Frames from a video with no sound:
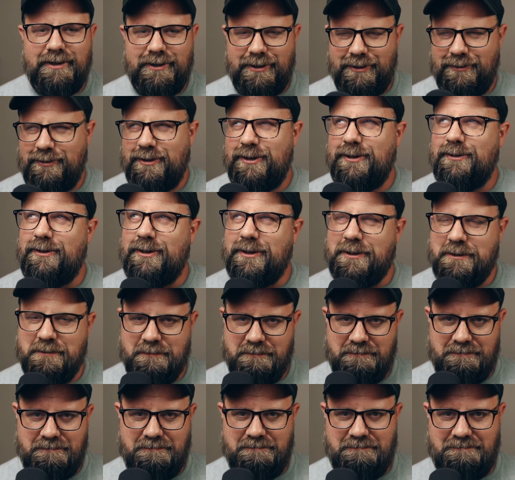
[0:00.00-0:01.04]
You do.
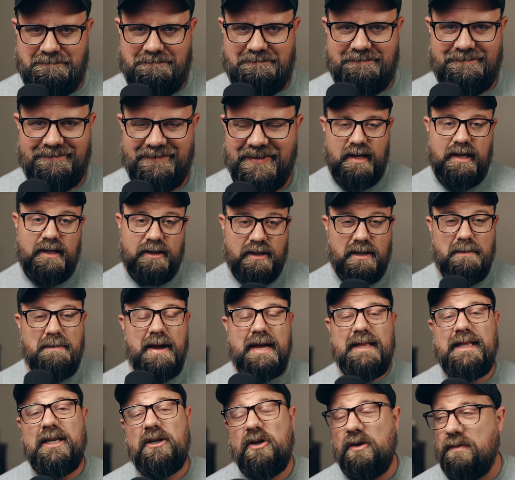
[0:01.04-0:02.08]
The
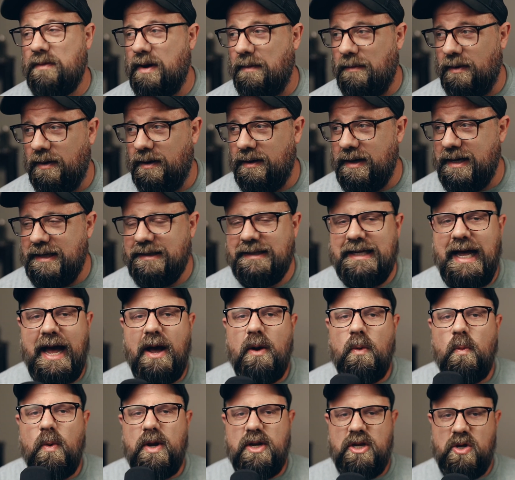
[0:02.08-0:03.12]
main thing to remember is
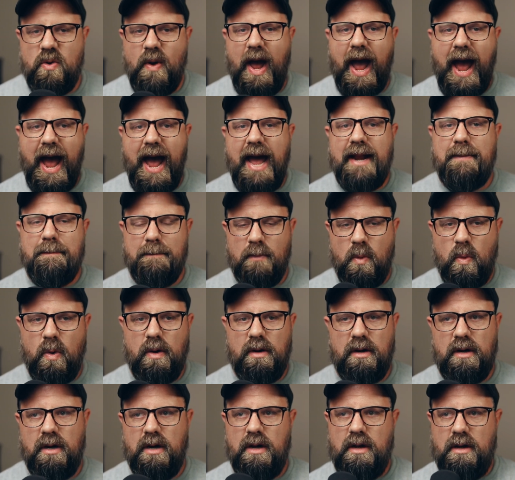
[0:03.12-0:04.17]
that when you add
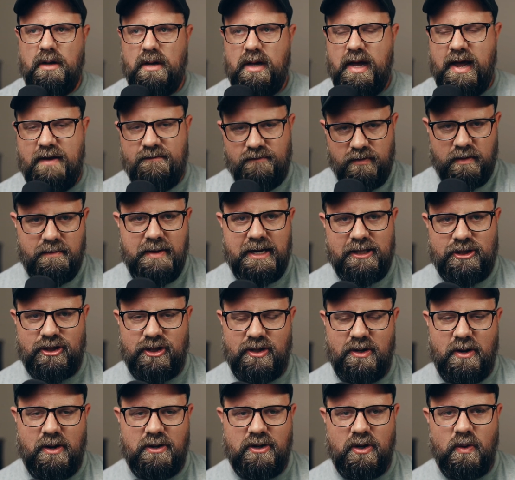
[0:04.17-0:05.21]
more
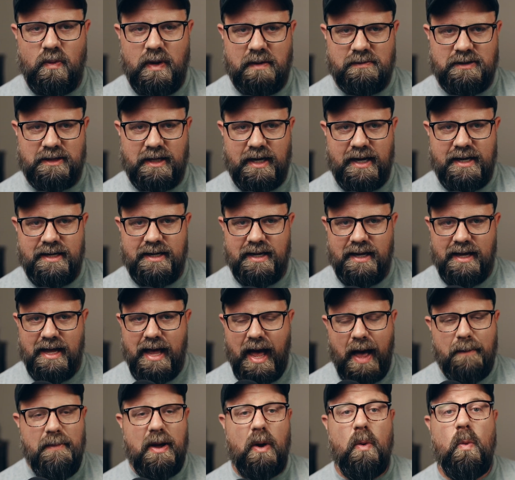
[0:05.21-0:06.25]
information on your website
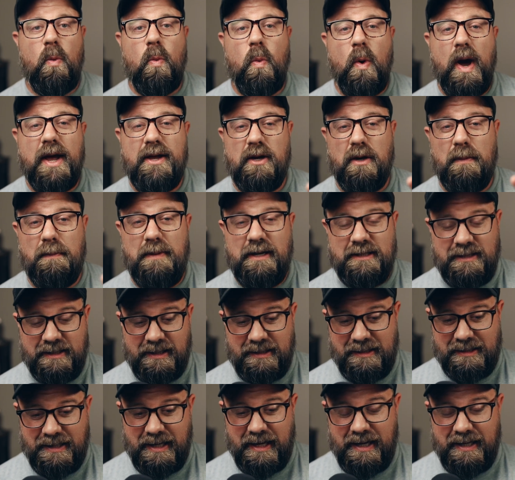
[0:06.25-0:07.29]
about what your
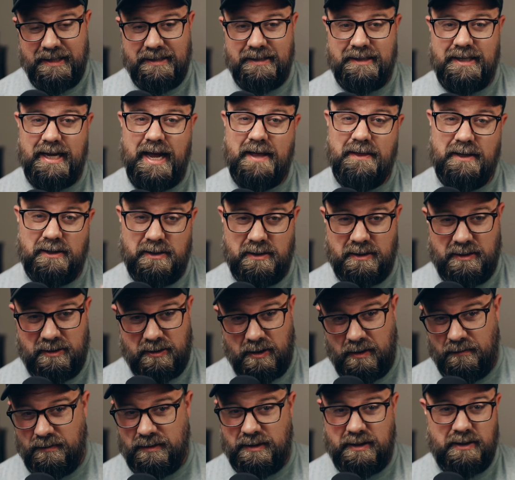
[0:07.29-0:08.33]
business does and the
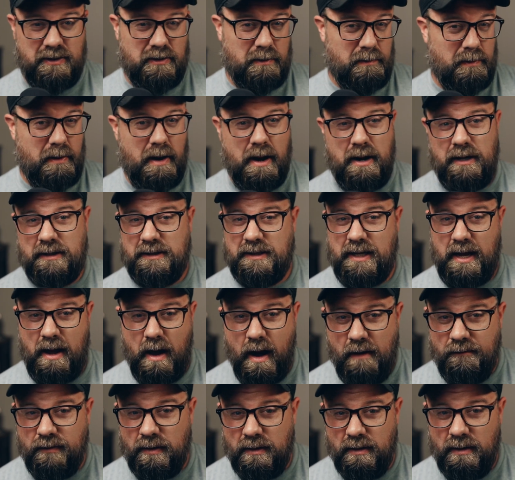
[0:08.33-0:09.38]
services or products they
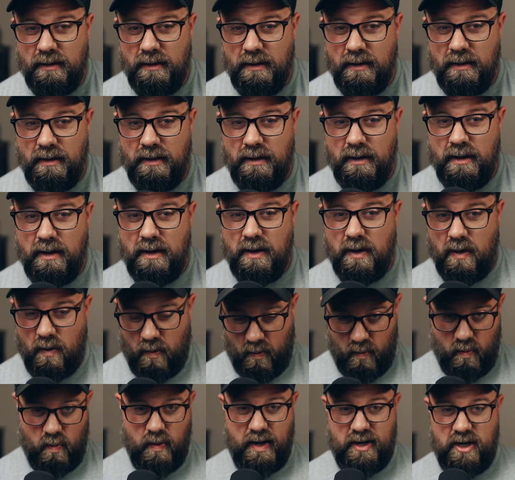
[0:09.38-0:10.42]
offer,
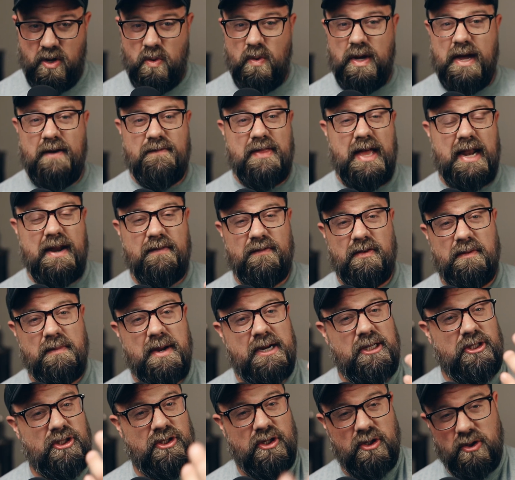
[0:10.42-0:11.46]
when you give that
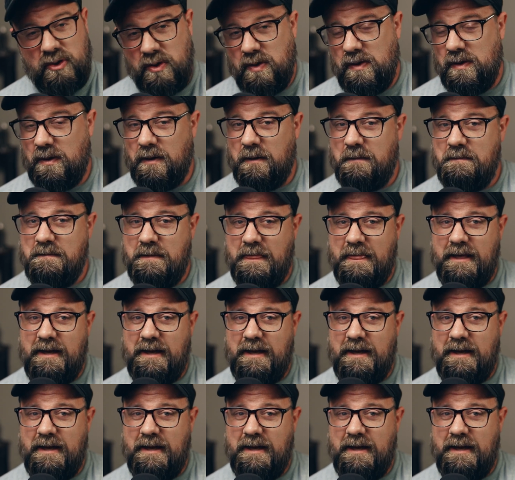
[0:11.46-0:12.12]
information to Google,